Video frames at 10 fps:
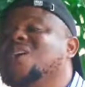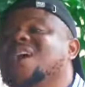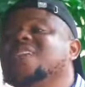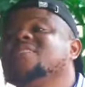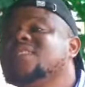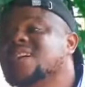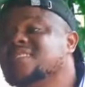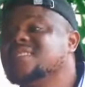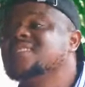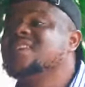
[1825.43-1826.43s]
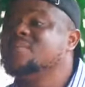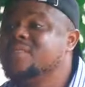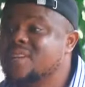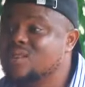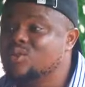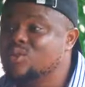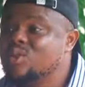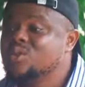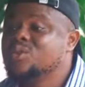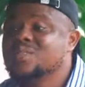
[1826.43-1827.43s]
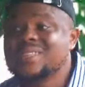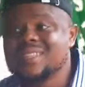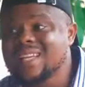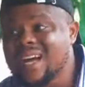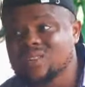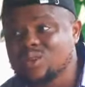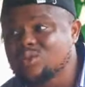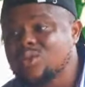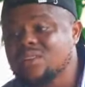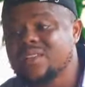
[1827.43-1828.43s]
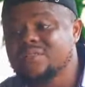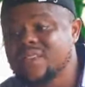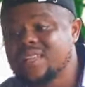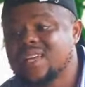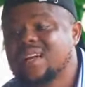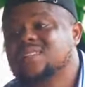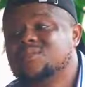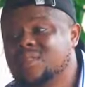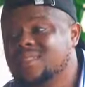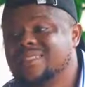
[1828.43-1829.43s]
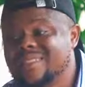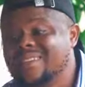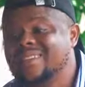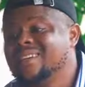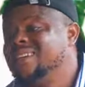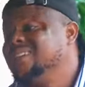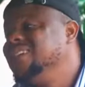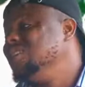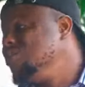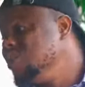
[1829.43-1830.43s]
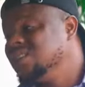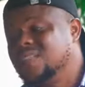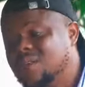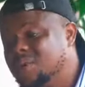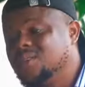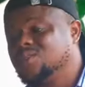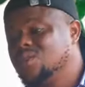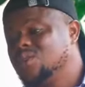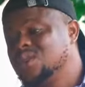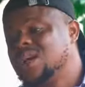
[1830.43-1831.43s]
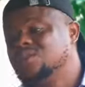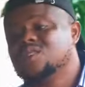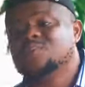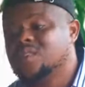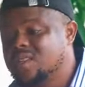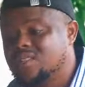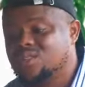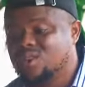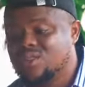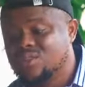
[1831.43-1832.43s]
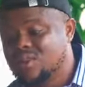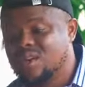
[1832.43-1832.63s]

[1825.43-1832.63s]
Okay, leave that thing. See, let me tell you. You see these actors, once they finish acting with this thing, they throw it away. So you can just pick it on the